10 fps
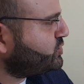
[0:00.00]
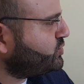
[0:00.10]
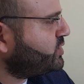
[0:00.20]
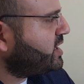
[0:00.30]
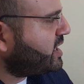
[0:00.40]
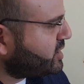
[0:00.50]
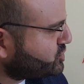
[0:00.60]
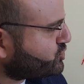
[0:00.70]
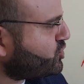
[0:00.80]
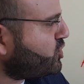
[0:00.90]
to a
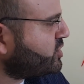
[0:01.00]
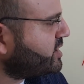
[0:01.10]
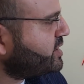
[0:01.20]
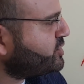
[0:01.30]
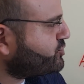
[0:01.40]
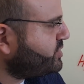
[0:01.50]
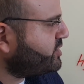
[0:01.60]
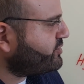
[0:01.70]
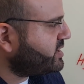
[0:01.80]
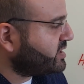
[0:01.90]
strong
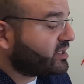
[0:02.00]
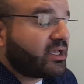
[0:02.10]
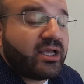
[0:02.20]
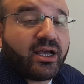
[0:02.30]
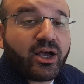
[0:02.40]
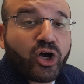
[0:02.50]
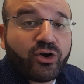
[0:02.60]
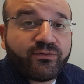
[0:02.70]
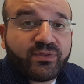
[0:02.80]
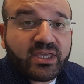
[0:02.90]
triggering
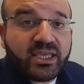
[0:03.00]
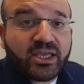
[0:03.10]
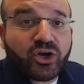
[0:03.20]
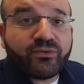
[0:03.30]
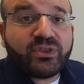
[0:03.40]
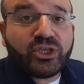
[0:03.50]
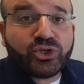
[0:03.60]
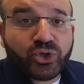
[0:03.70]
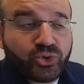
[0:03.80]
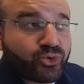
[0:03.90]
of the
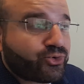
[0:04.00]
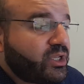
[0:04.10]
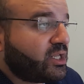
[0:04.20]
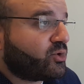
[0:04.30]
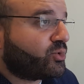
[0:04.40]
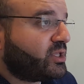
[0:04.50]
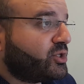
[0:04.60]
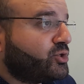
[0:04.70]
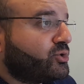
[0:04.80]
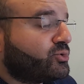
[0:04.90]
internal critic, or the
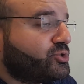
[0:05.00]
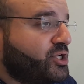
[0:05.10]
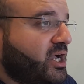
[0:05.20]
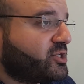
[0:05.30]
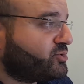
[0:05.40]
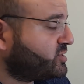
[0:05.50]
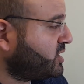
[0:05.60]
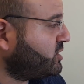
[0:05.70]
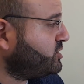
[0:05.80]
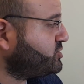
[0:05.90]
internal judge, or
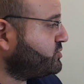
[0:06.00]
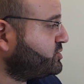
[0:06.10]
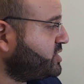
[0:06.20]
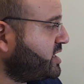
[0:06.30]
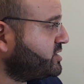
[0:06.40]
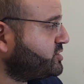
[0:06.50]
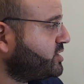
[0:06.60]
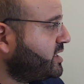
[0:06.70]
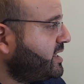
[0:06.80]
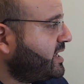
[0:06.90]
psychological
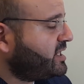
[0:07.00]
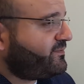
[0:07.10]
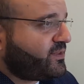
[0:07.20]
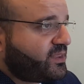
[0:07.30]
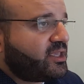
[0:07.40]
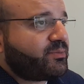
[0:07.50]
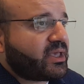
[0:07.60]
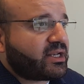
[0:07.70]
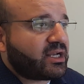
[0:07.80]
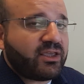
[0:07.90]
judge. And if you think
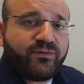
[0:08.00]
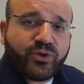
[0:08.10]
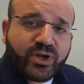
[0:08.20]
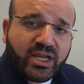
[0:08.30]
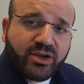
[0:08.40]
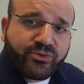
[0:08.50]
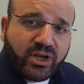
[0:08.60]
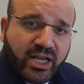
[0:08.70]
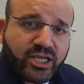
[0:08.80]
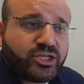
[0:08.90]
about it, if you're in a
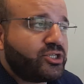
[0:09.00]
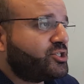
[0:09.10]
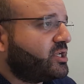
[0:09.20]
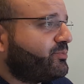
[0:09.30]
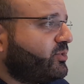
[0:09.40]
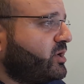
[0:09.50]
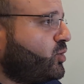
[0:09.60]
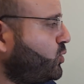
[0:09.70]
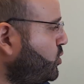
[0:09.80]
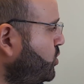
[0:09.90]
relationship where
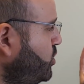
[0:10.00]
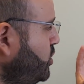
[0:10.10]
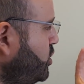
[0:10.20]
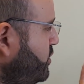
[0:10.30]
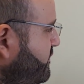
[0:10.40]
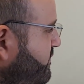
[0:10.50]
all